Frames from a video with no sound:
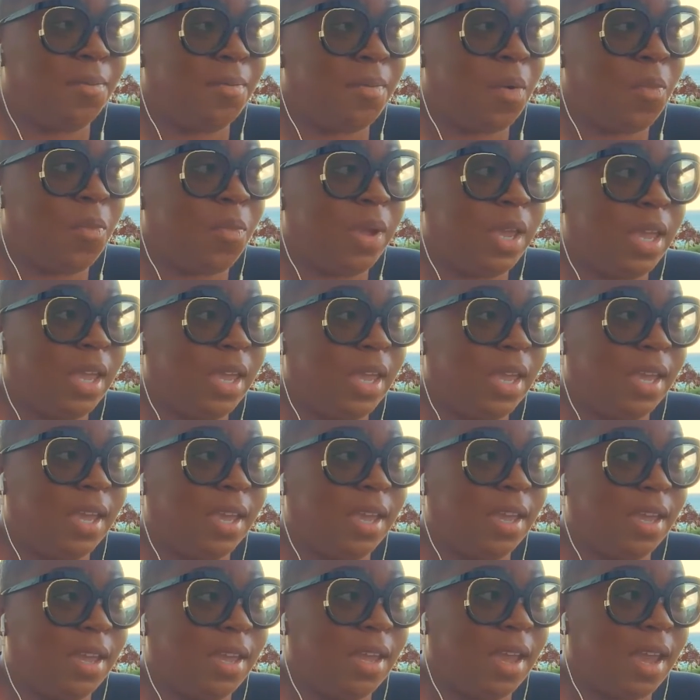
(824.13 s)

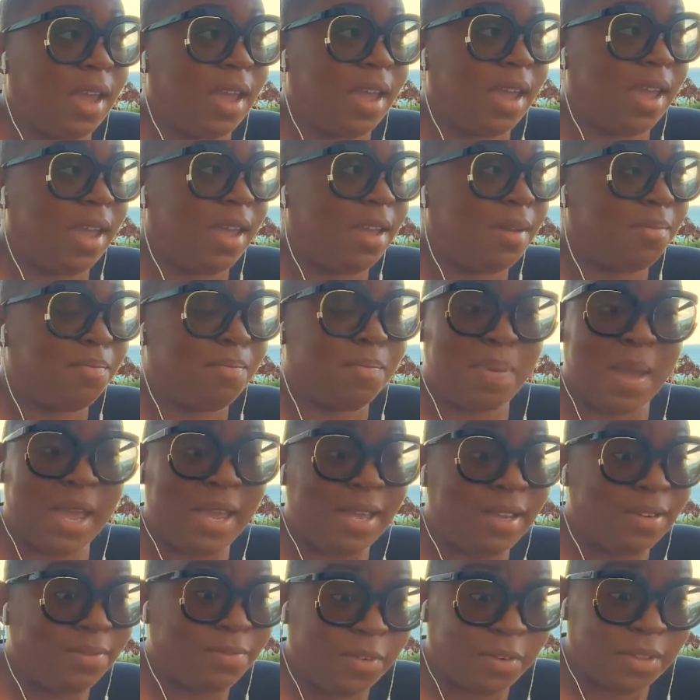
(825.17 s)
We
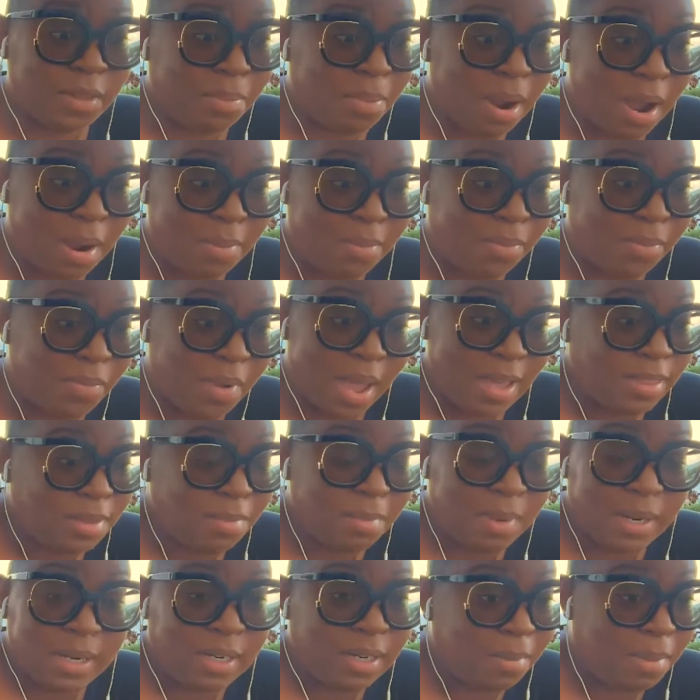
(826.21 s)
paid for the prop. We had the
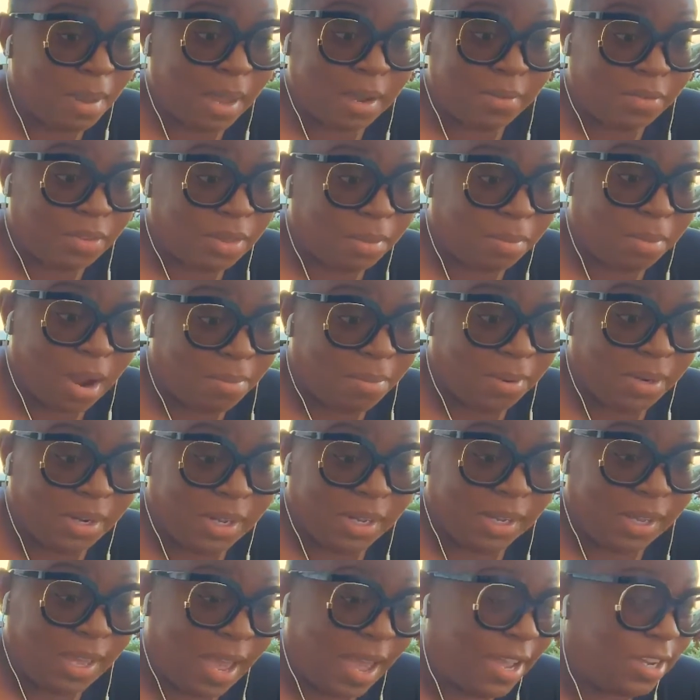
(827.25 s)
money to pay for the property
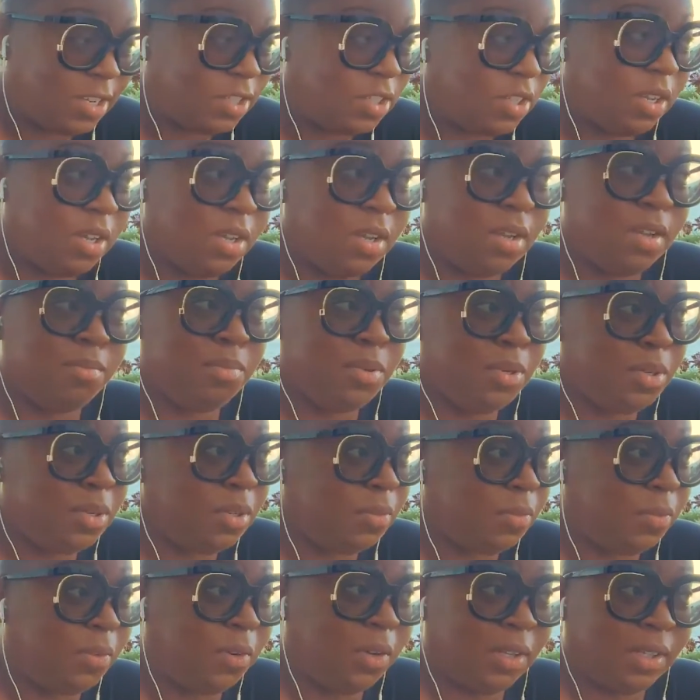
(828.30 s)
in cash.
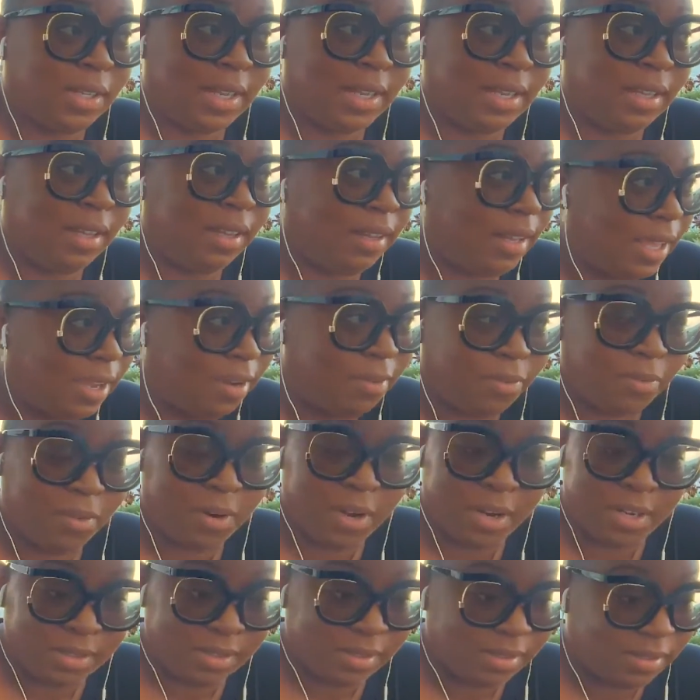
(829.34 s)
Beautiful, like
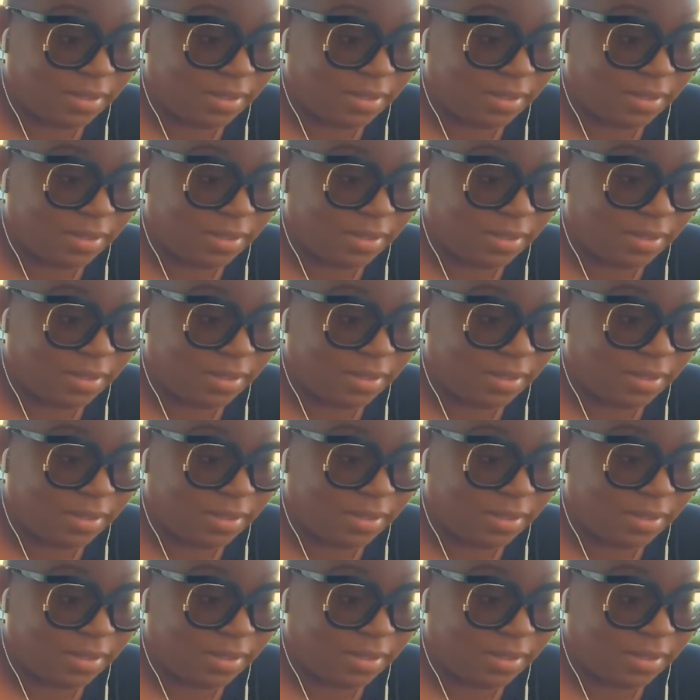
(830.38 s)
lakefront,